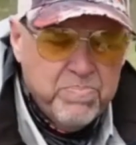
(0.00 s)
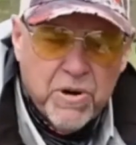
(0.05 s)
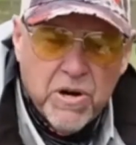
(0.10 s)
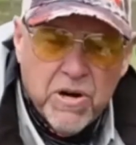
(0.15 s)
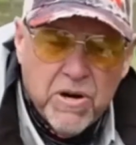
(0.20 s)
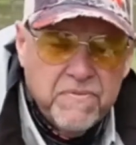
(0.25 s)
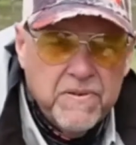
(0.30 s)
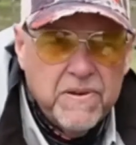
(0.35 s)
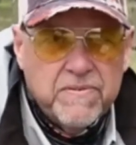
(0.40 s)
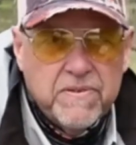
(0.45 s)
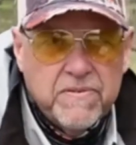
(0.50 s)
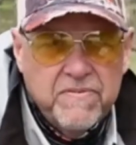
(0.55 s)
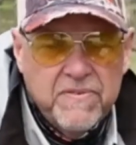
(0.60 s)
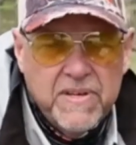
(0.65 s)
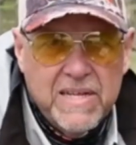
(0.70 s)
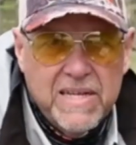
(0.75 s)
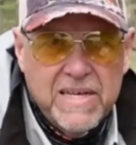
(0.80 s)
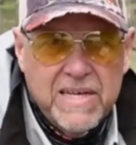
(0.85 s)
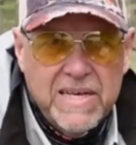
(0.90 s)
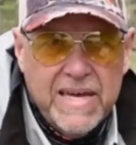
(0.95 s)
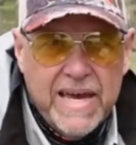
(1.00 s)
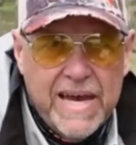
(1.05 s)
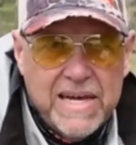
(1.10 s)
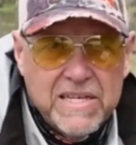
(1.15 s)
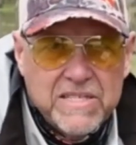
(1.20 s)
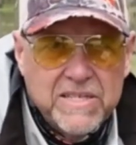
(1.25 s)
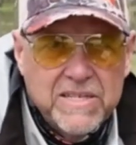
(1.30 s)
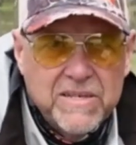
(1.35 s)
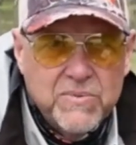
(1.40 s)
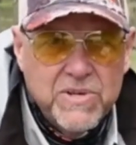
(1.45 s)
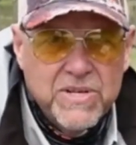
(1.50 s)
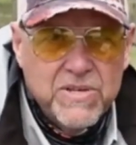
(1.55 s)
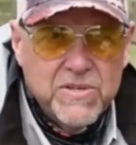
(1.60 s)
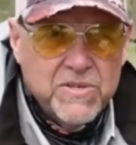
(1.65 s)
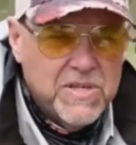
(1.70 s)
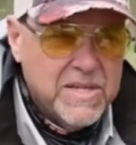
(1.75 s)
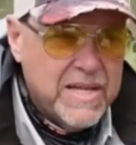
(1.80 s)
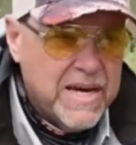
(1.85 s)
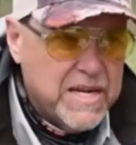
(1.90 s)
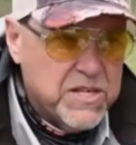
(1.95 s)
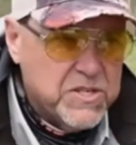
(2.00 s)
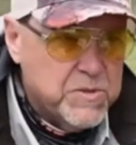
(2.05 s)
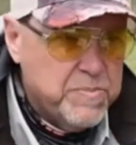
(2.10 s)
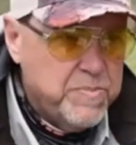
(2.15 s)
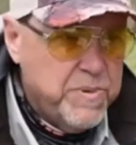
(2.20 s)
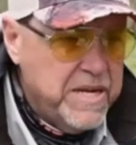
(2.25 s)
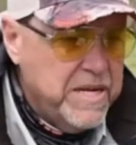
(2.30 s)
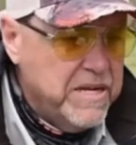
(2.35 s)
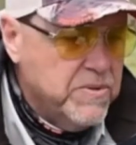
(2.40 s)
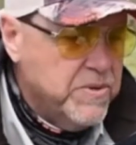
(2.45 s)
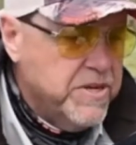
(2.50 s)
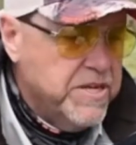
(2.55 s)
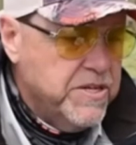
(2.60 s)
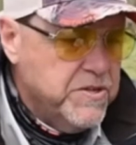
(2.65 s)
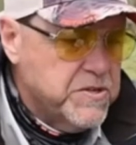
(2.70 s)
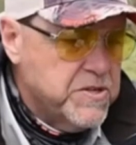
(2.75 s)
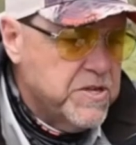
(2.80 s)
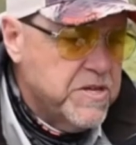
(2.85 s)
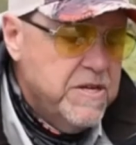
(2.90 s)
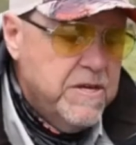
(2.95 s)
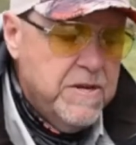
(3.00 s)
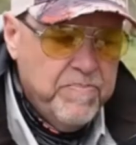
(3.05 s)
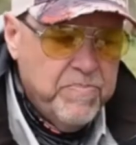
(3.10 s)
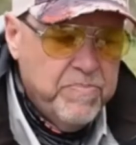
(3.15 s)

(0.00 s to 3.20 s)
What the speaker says: Perfect for filling casting reels, a lot of spinning reels.